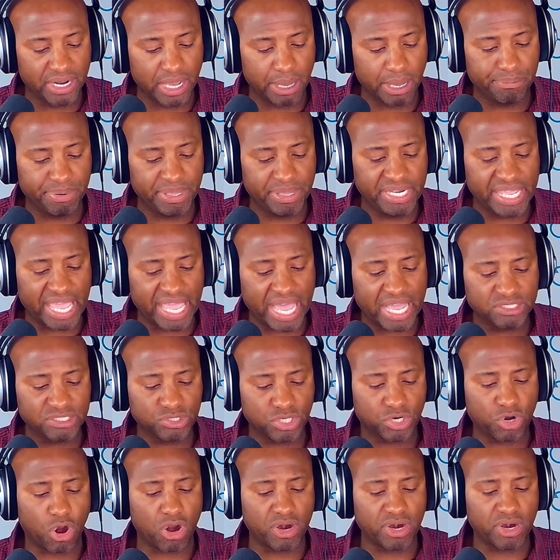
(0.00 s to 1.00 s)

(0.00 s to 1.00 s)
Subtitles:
a pediatric